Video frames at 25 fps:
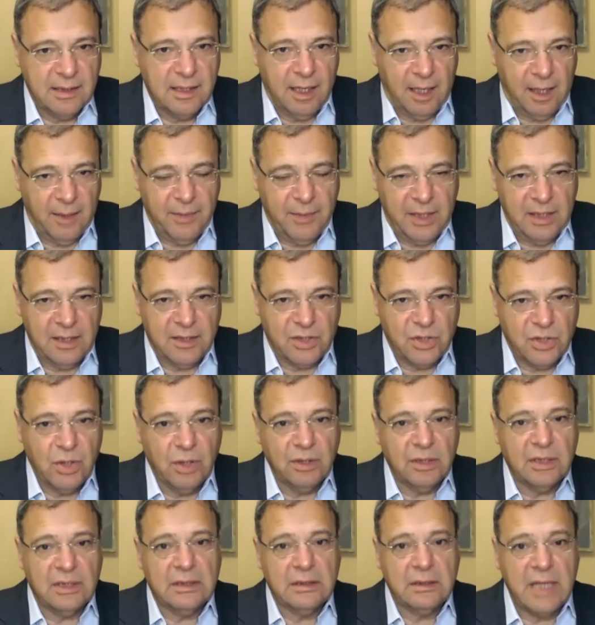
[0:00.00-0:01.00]
I mean, it's
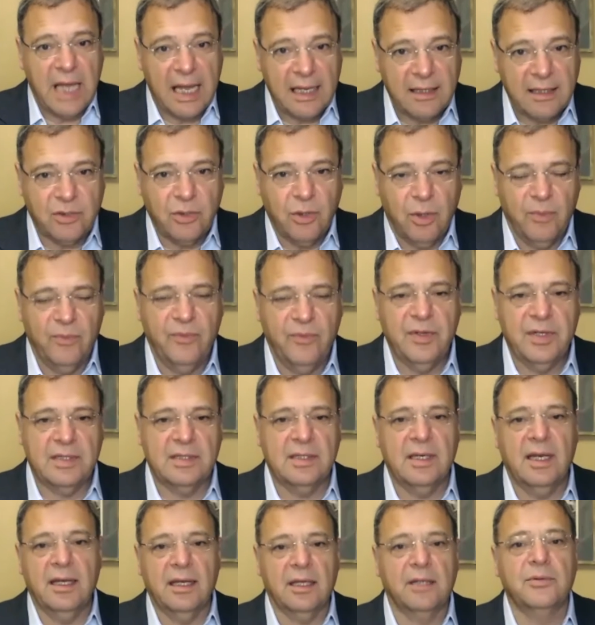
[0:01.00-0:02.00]
not that
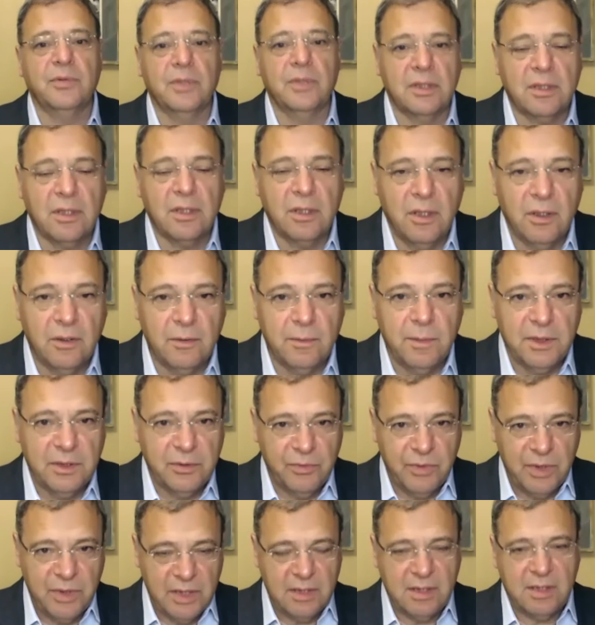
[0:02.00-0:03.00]
obvious like with coal, but
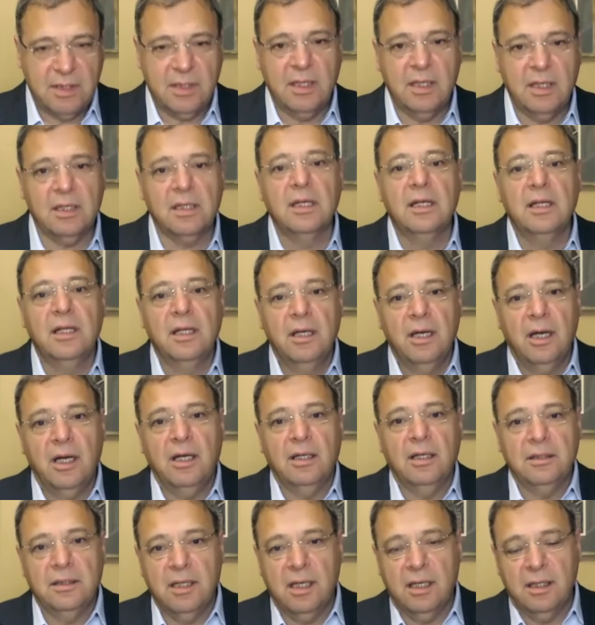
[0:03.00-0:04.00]
we're seeing
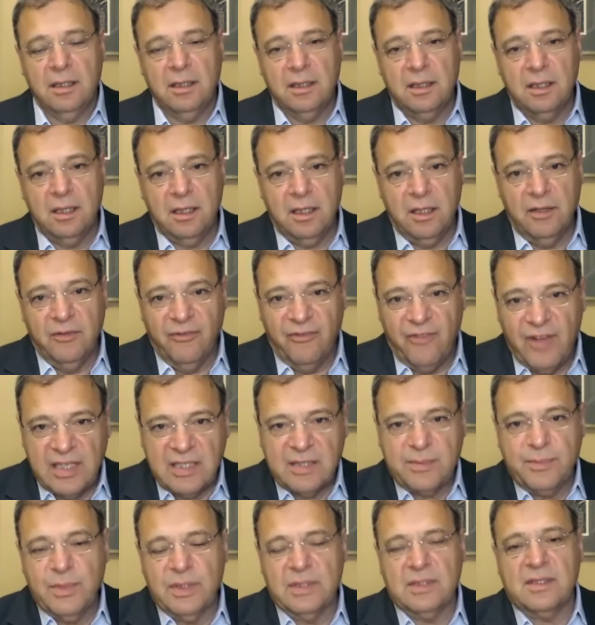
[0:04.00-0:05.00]
on the
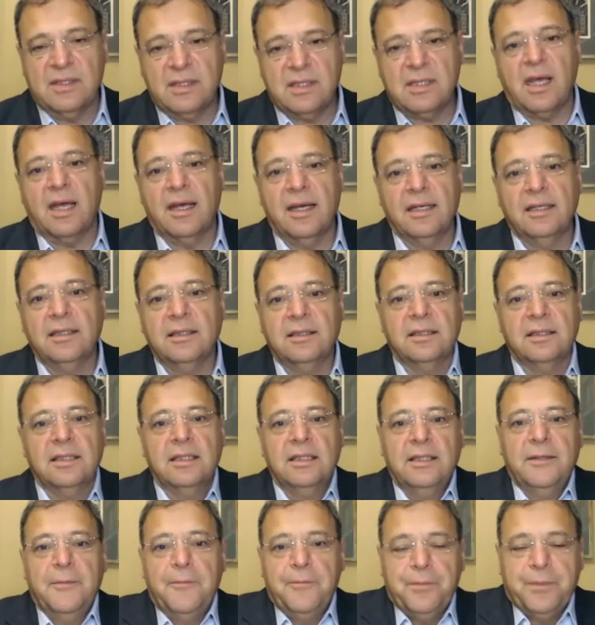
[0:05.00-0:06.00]
investment side
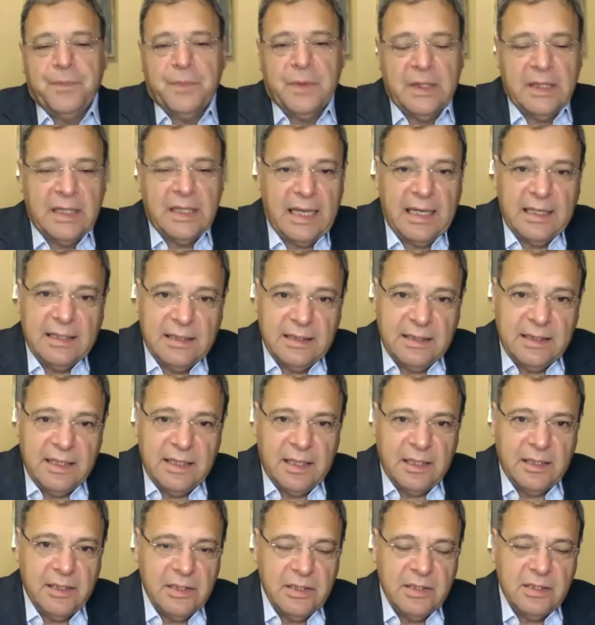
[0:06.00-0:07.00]
that
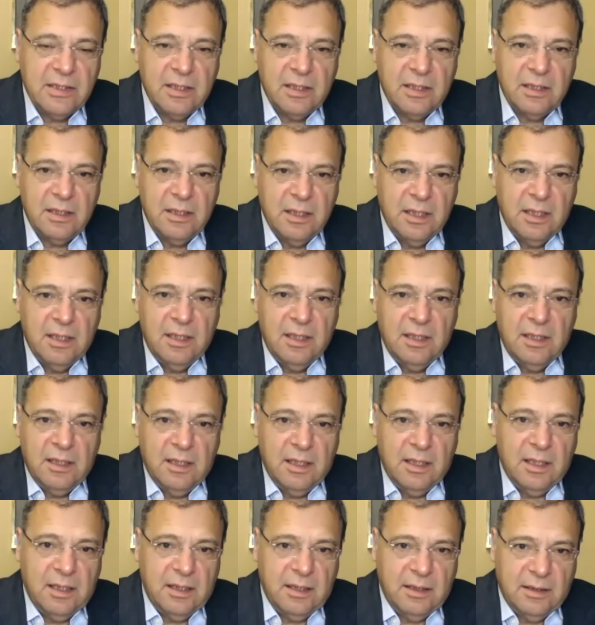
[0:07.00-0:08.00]
there is a
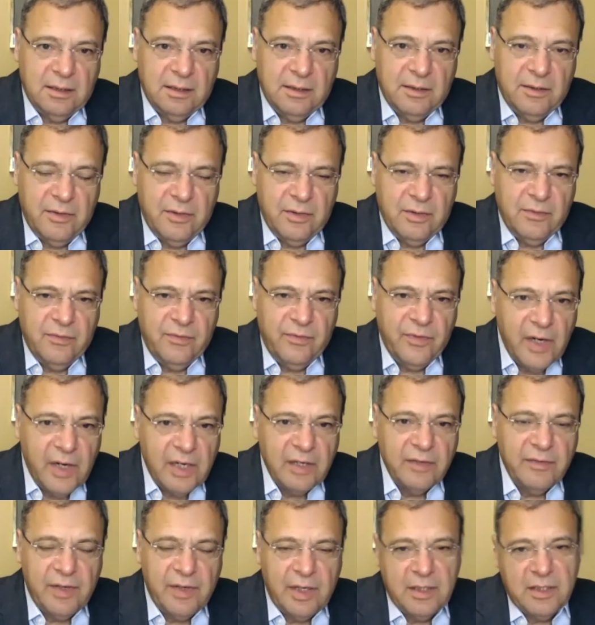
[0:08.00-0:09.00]

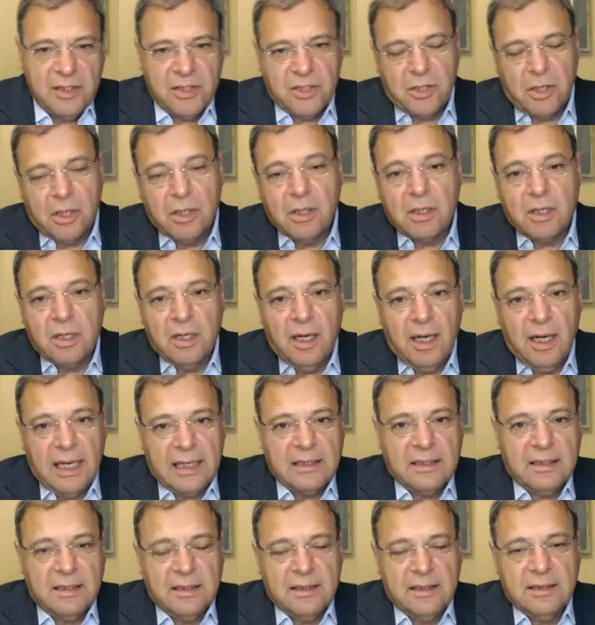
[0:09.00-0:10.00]
very, very strong
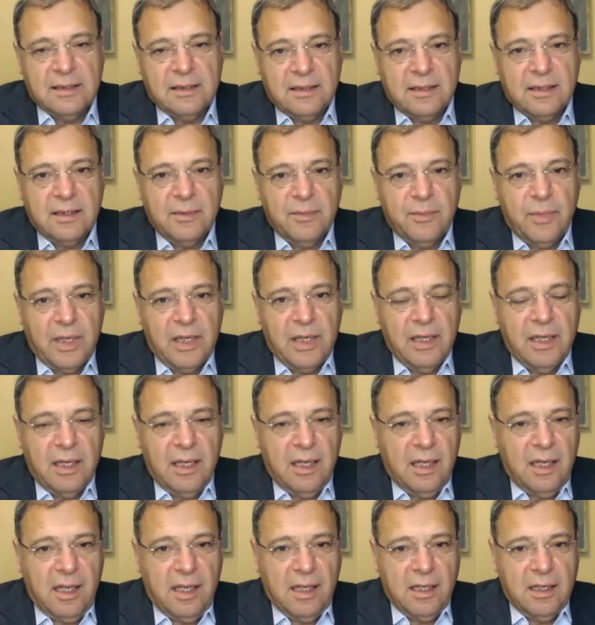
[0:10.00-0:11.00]
reluctance
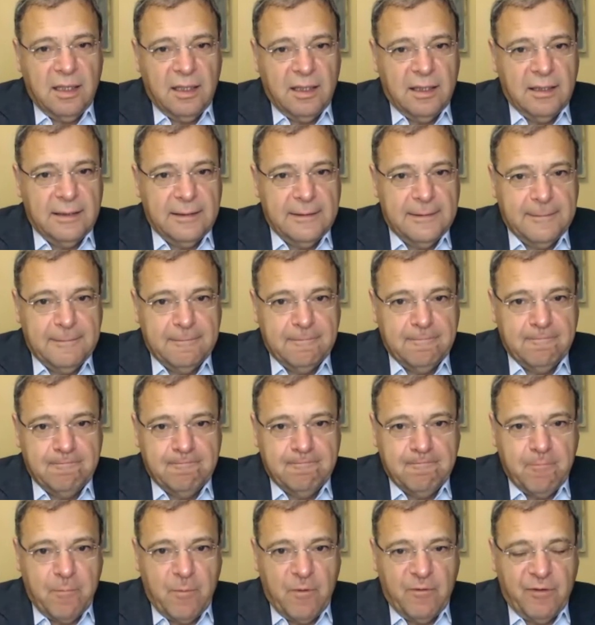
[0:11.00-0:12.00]
by
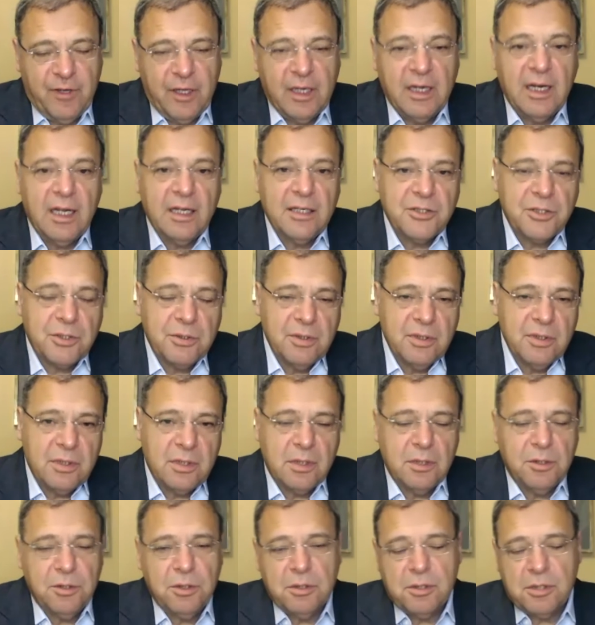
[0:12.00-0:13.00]
financial
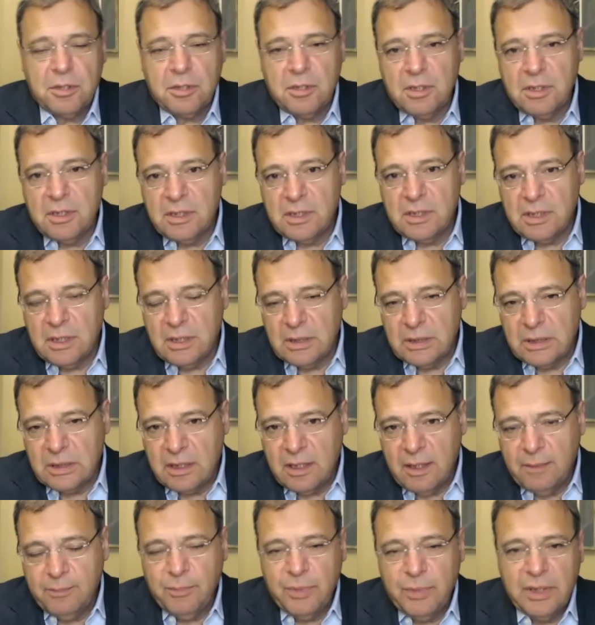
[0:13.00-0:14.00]
institutions and
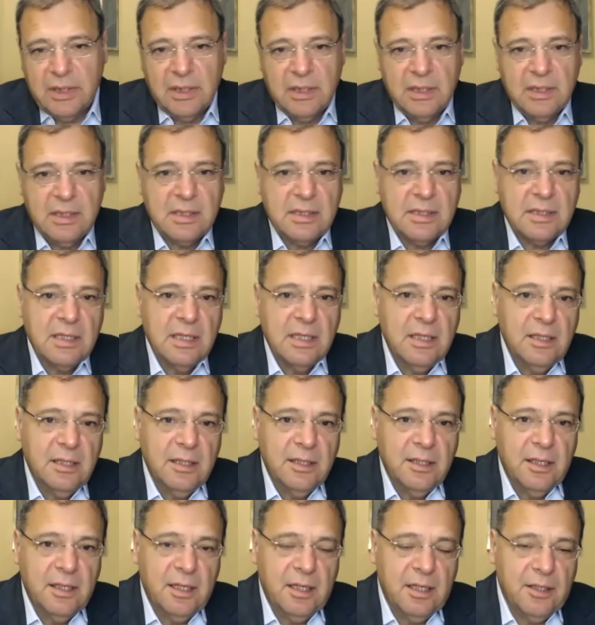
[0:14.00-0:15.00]
companies
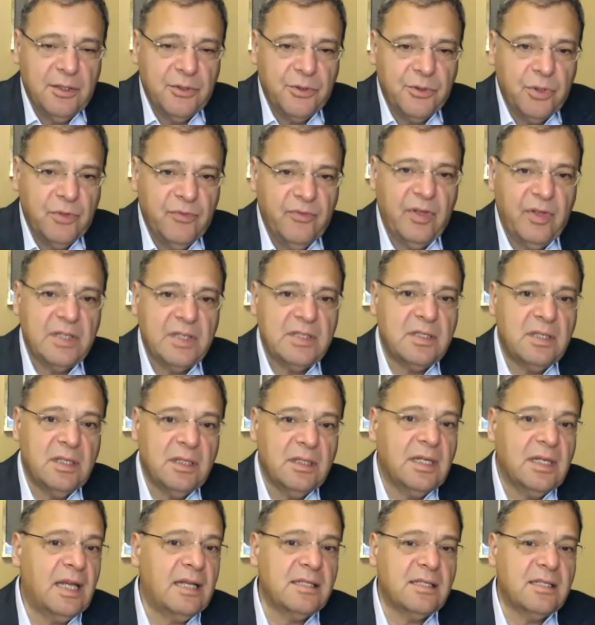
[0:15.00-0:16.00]
to invest
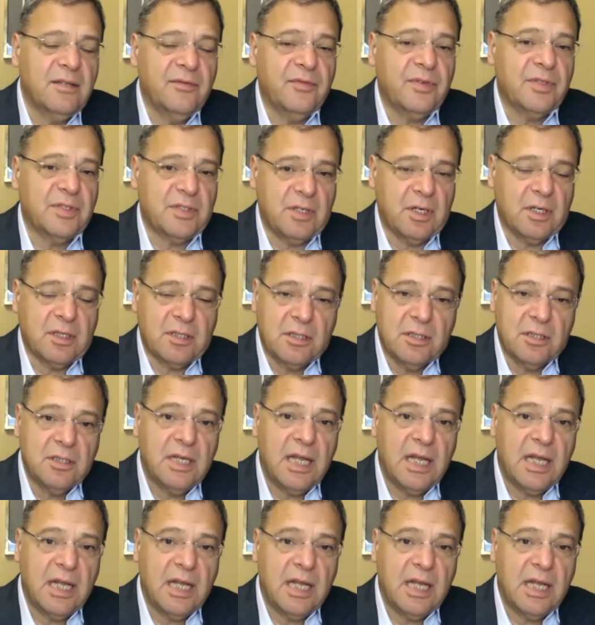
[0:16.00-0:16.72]
in gas infrastructure.